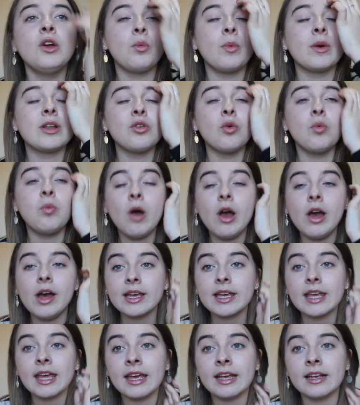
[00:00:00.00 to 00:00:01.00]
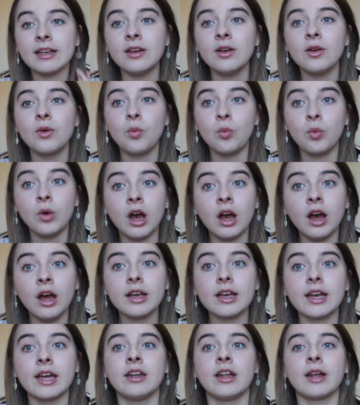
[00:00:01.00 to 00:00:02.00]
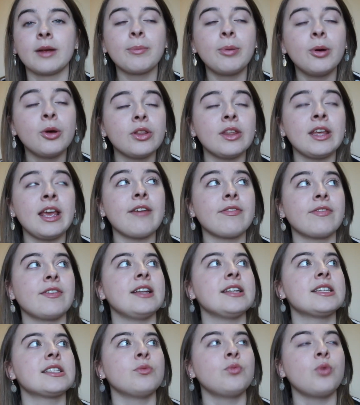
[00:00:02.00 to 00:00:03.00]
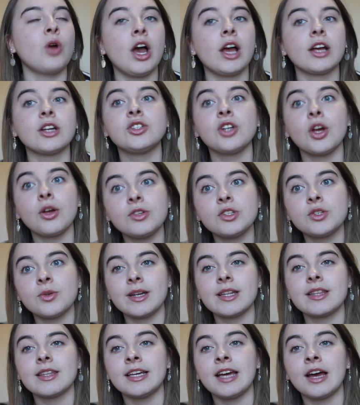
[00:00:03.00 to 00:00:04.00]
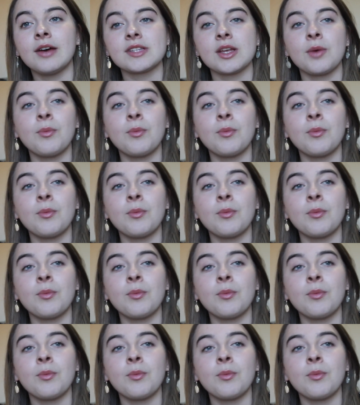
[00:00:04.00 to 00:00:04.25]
when you're working, work and like put the effort into the work, don't do anything else.